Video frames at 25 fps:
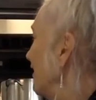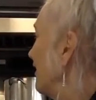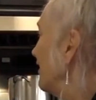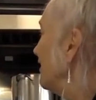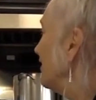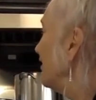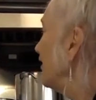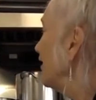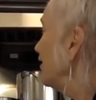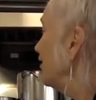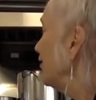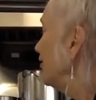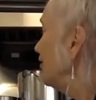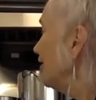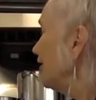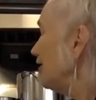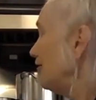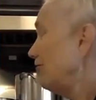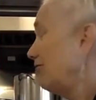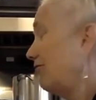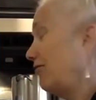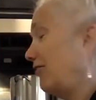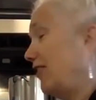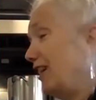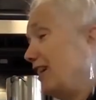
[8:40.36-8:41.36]
the good
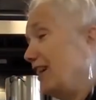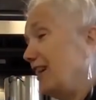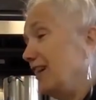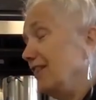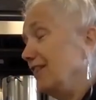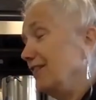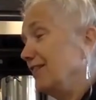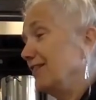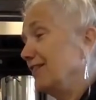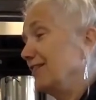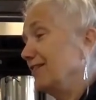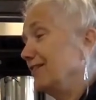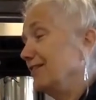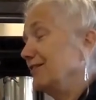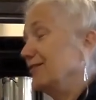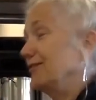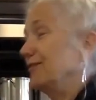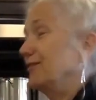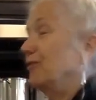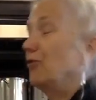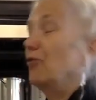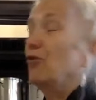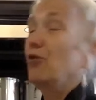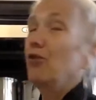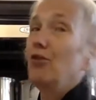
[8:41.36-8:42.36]
fats,
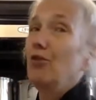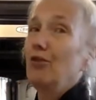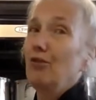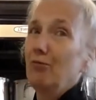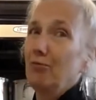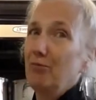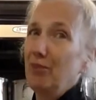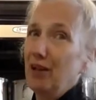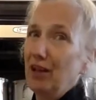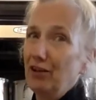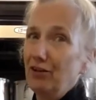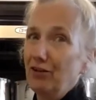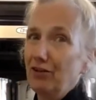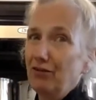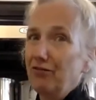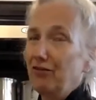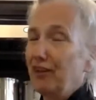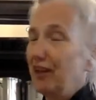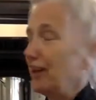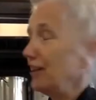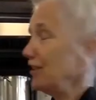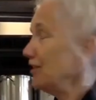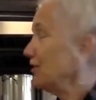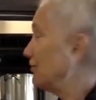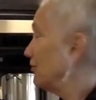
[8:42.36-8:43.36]
or better fats